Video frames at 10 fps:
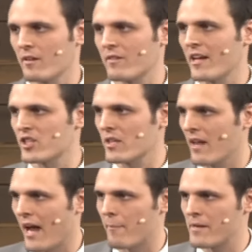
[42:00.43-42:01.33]

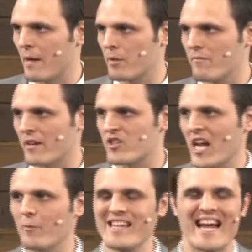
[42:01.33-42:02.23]
session happening, I believe, on
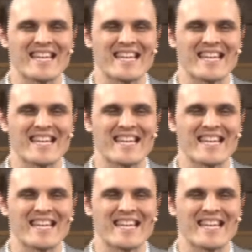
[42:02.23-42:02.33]
January